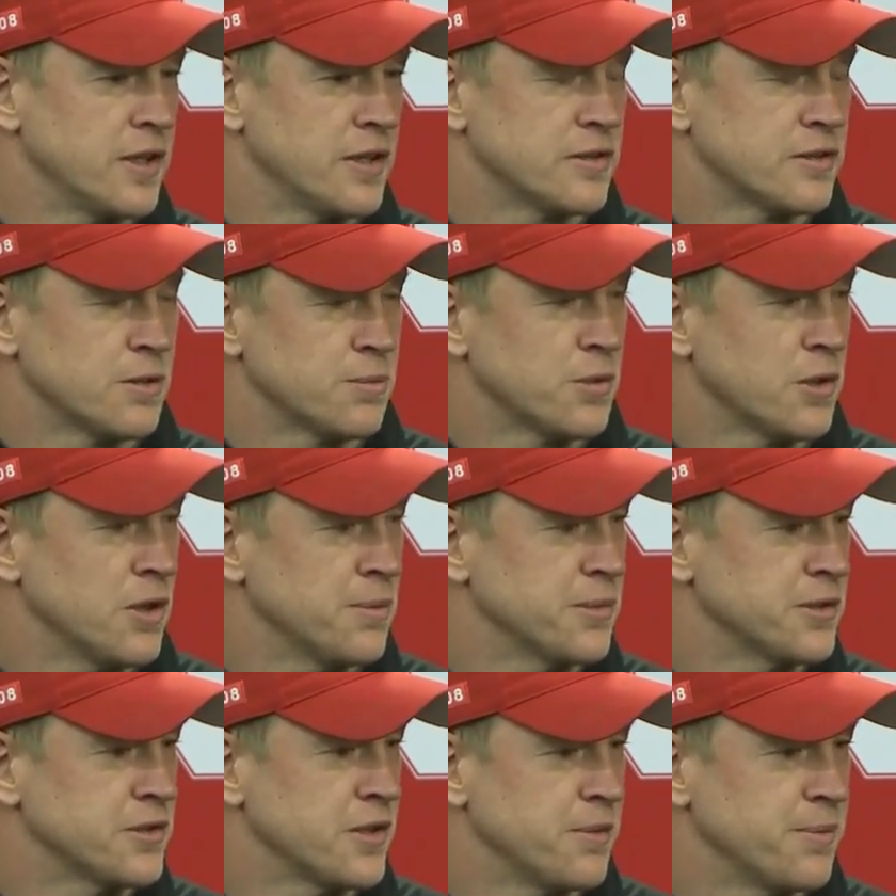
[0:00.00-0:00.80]
That's the
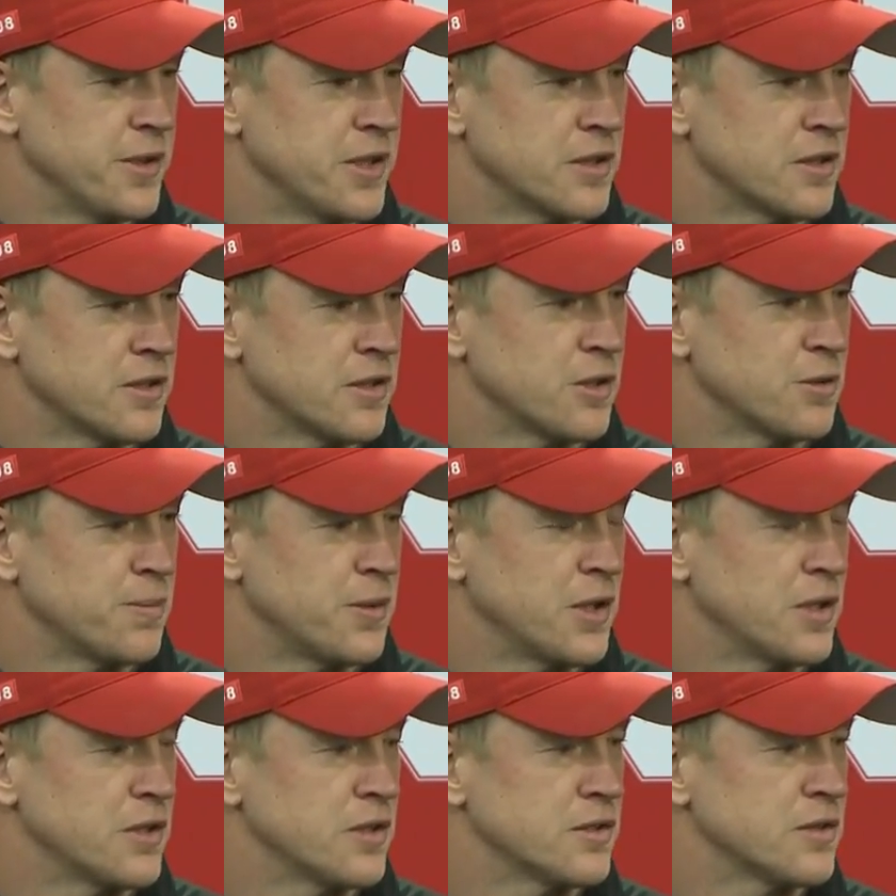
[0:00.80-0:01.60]
promise I make to their
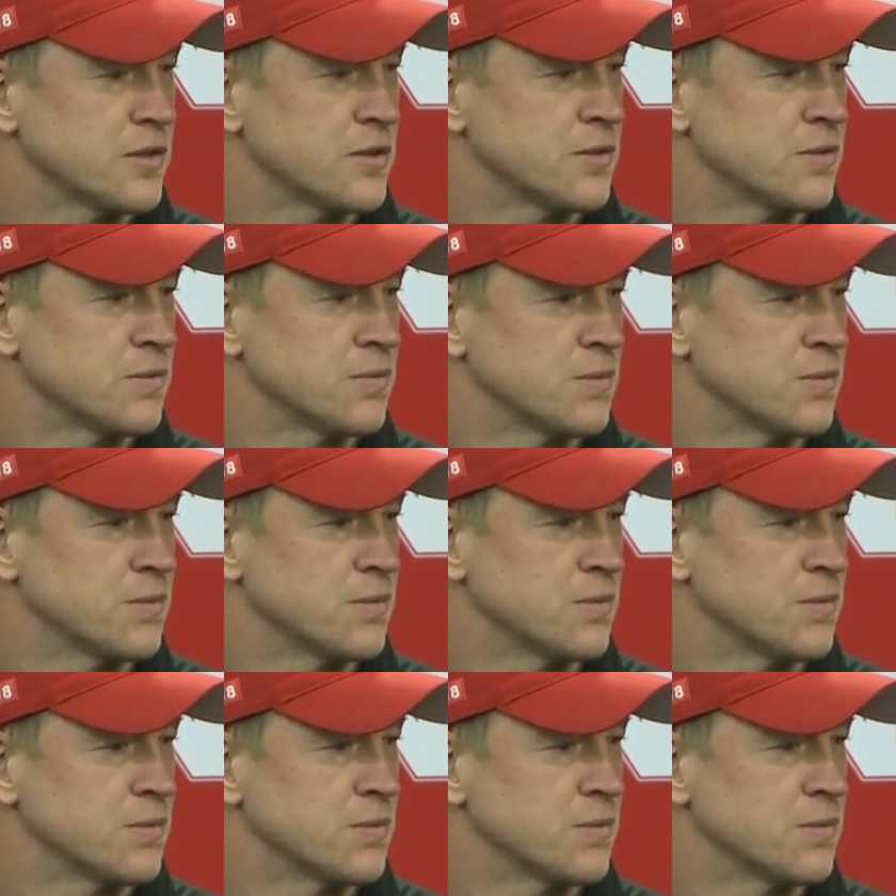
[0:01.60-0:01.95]
parents